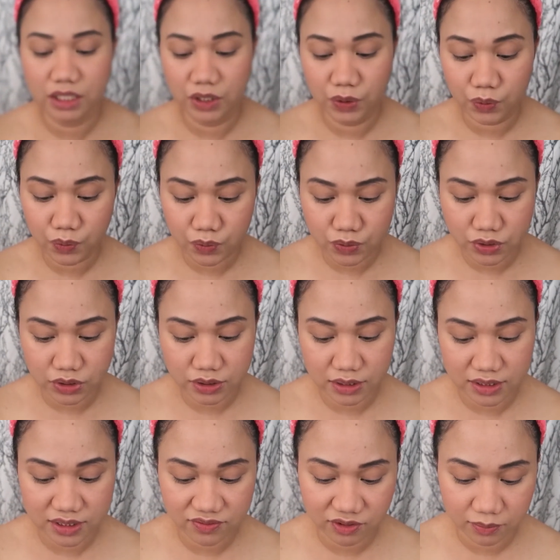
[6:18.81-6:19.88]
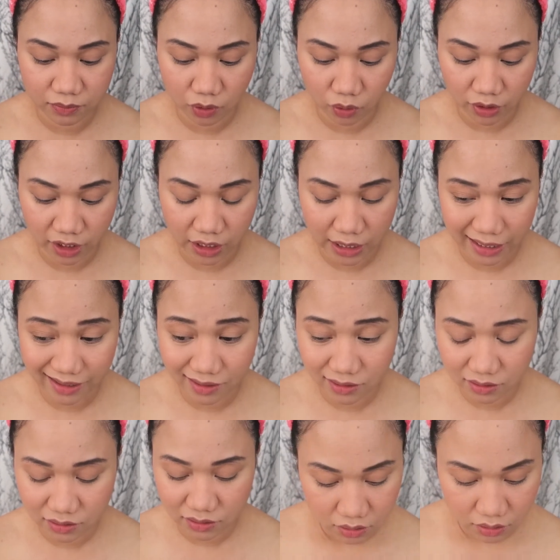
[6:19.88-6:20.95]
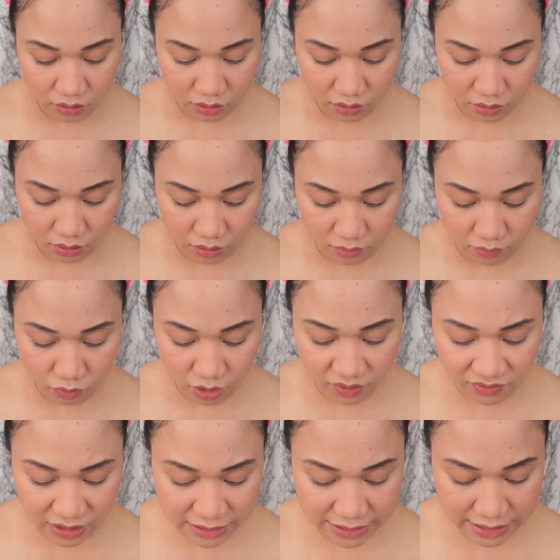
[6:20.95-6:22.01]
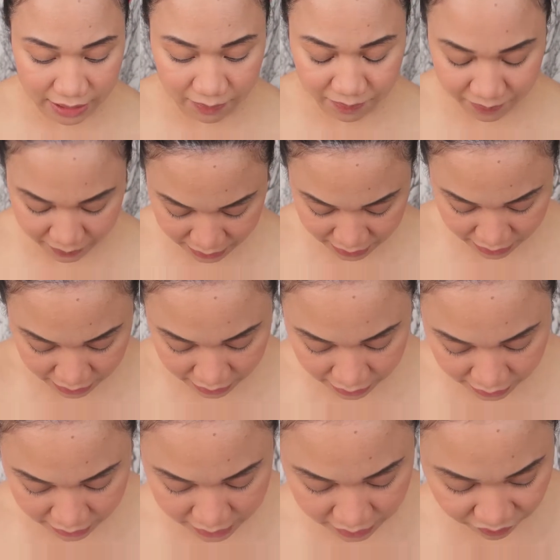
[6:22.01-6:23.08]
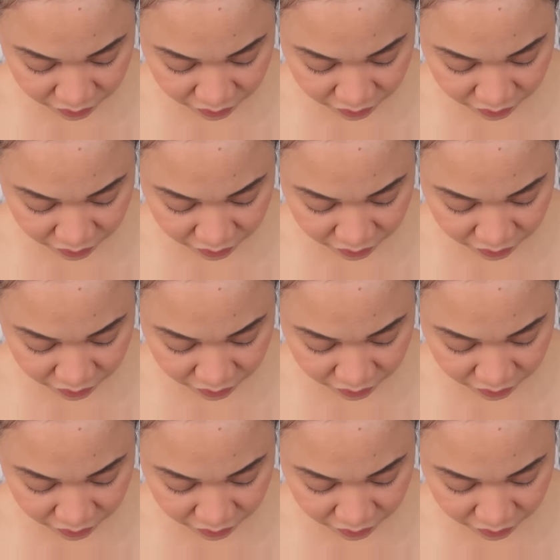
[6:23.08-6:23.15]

use. This is from L'Oreal. One of the tips is